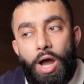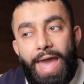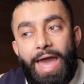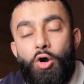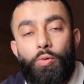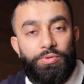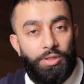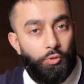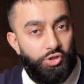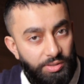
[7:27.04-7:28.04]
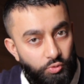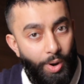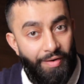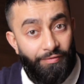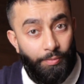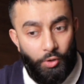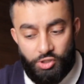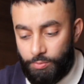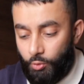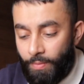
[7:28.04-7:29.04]
help the Muslims wherever
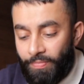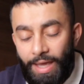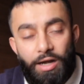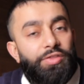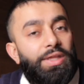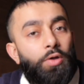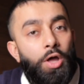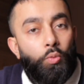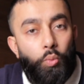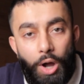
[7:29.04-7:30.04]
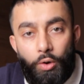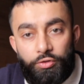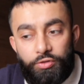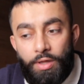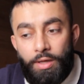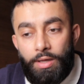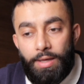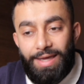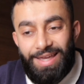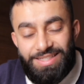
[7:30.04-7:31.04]
possible. And I think wealth
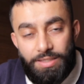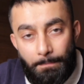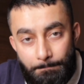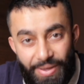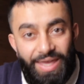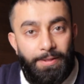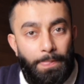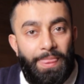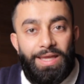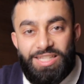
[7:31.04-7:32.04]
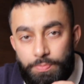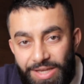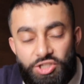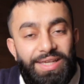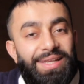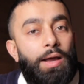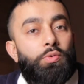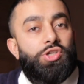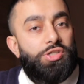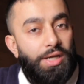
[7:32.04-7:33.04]
is big, especially in
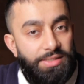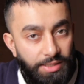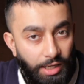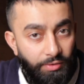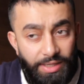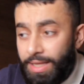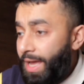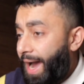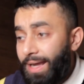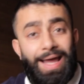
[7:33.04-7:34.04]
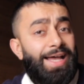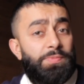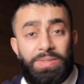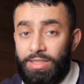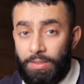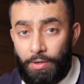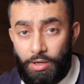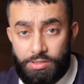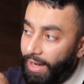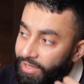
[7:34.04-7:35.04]
our society currently, and has been in the
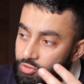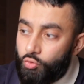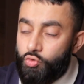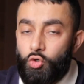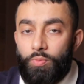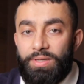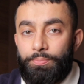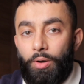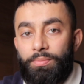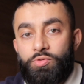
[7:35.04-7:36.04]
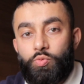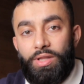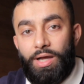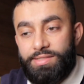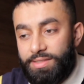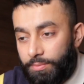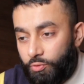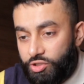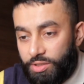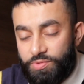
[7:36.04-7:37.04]
past. And I saw so many problems with us in the
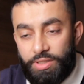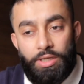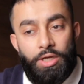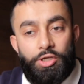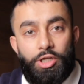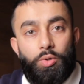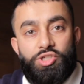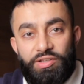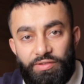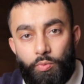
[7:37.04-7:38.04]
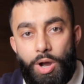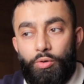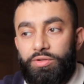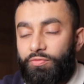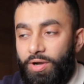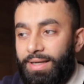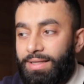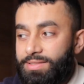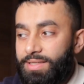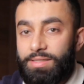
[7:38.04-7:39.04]
Muslims and, you know, achieving wealth or
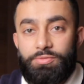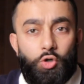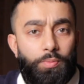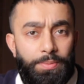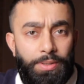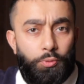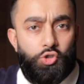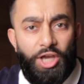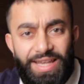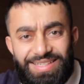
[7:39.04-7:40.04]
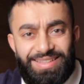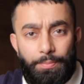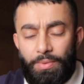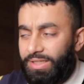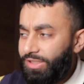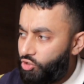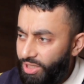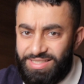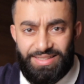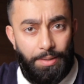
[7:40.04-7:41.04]
finances, and so many people chasing that money and
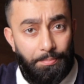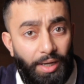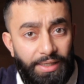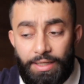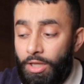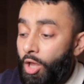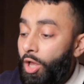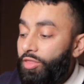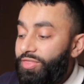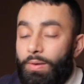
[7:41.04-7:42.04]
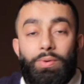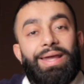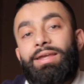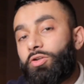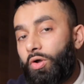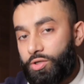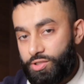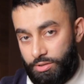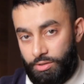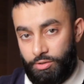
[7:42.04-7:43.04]
chasing that money, they were getting
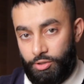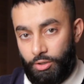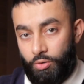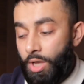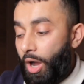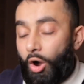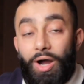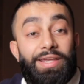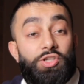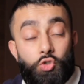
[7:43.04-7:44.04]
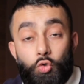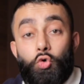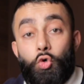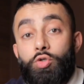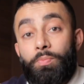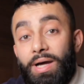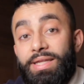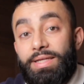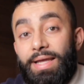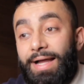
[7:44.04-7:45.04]
lost. You know, I saw good
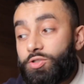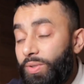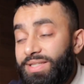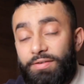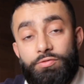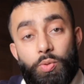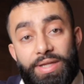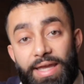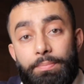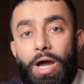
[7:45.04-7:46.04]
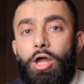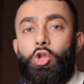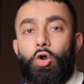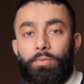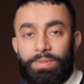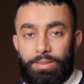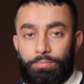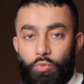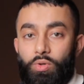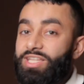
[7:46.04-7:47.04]
money at 27, 28, but a lot of
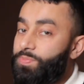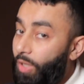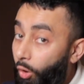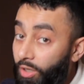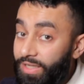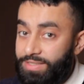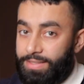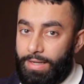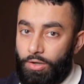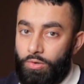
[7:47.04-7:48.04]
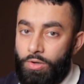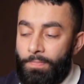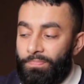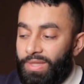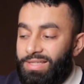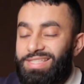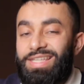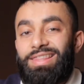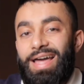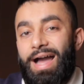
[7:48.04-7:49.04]
people, let's be honest now,
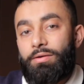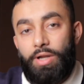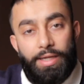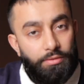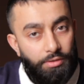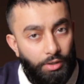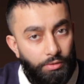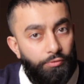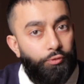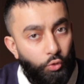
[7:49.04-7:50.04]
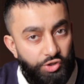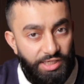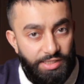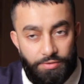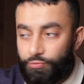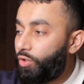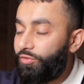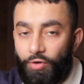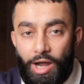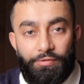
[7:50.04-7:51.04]
see that, like, you know, 40s,
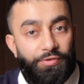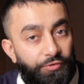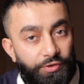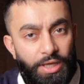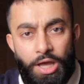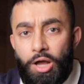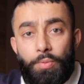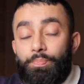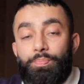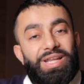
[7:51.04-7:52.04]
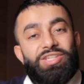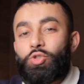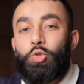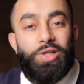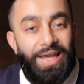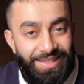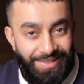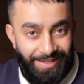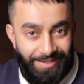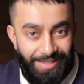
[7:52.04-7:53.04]
45, 50, but it's too
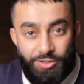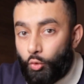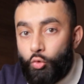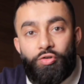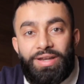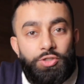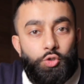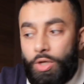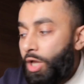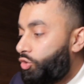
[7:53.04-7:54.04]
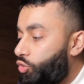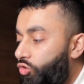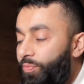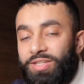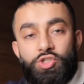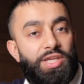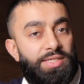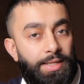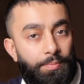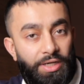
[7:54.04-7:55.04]
late then. It's already too, you've been
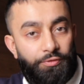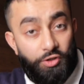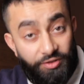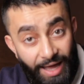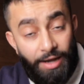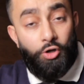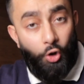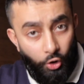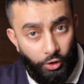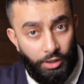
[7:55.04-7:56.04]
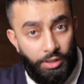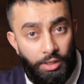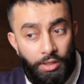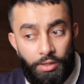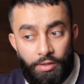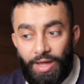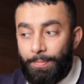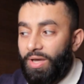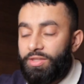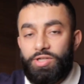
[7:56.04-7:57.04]
chasing that money for that long,
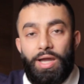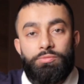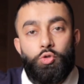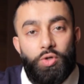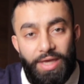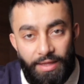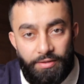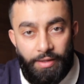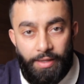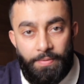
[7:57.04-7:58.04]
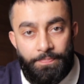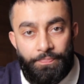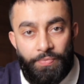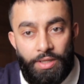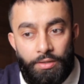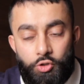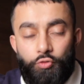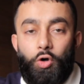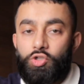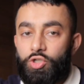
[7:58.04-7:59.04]
that by the time you get there,
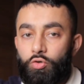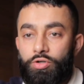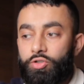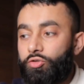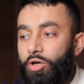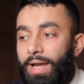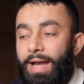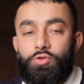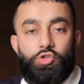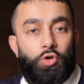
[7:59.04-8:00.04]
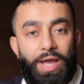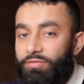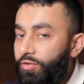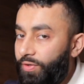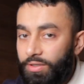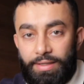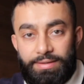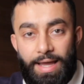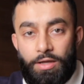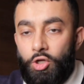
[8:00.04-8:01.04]
you've got children, you've got a house, you've got everything
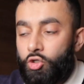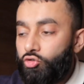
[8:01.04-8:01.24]
like that,